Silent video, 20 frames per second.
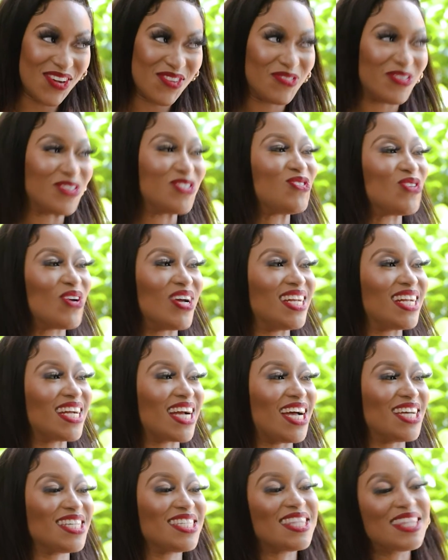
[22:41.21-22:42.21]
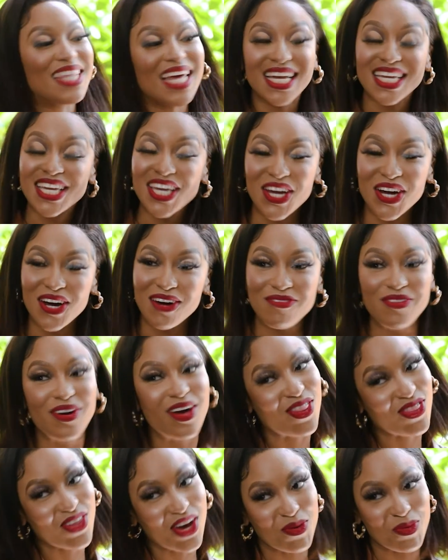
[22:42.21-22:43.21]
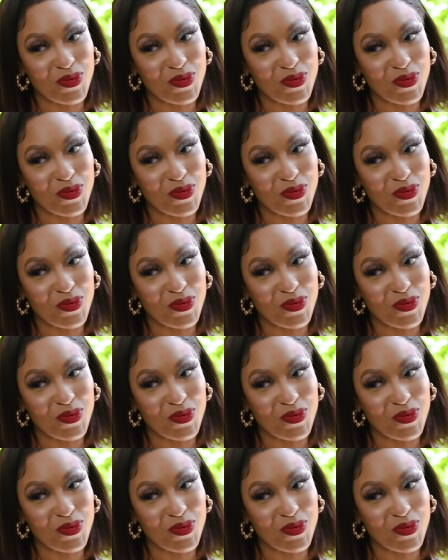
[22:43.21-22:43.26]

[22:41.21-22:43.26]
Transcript: for joining us, the king of the